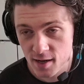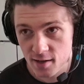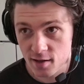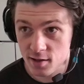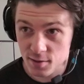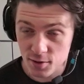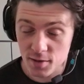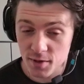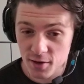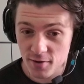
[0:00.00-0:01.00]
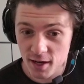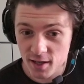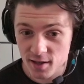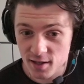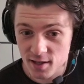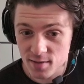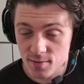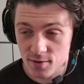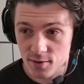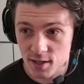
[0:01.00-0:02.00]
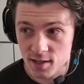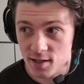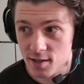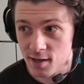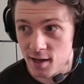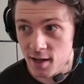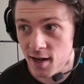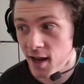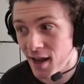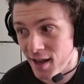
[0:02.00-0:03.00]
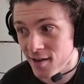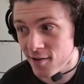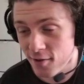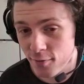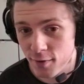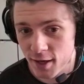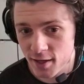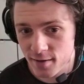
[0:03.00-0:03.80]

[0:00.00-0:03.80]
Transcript: Because I'm going to be grading these between design and the fight.